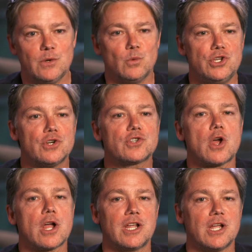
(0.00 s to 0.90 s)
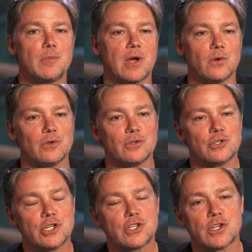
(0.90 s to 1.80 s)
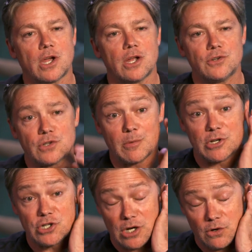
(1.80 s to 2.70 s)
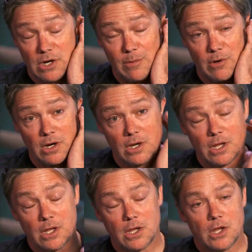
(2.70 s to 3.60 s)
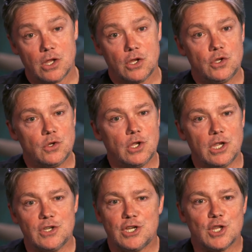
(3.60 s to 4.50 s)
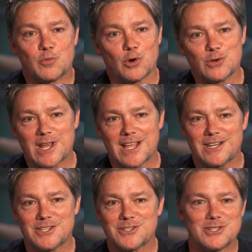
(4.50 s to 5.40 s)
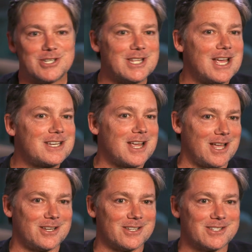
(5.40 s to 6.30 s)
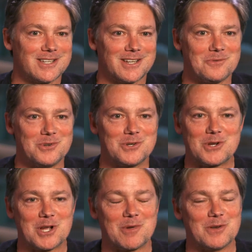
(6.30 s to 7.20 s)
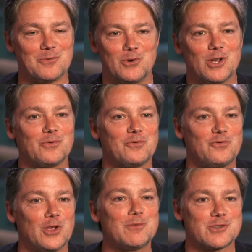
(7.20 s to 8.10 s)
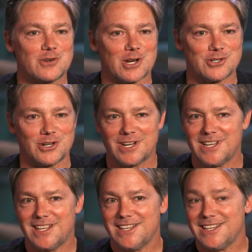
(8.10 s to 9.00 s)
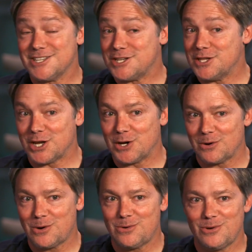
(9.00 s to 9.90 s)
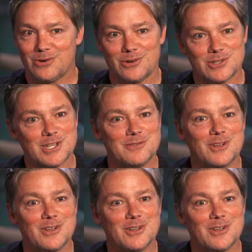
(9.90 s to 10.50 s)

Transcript: When you're talking about Jigsaw and you're talking about John Kramer, is he the protagonist? Is he the antagonist? When you talk about in real film structure, is he the hero or is he the